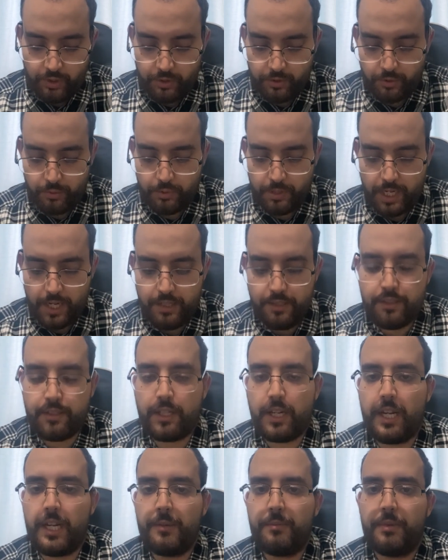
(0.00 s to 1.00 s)
So
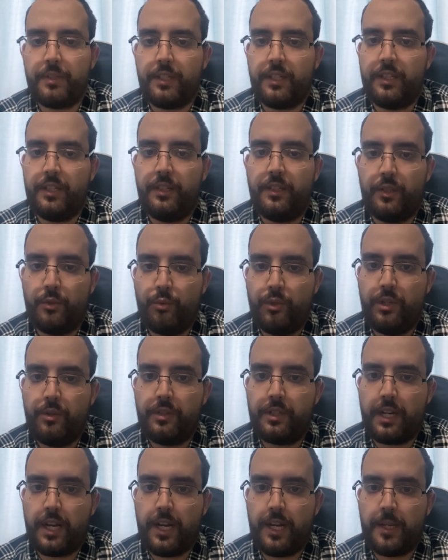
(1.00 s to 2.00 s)
Enscape is a uh,
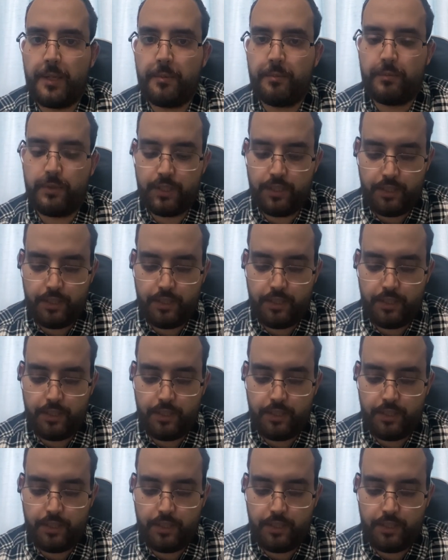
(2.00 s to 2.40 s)
real-time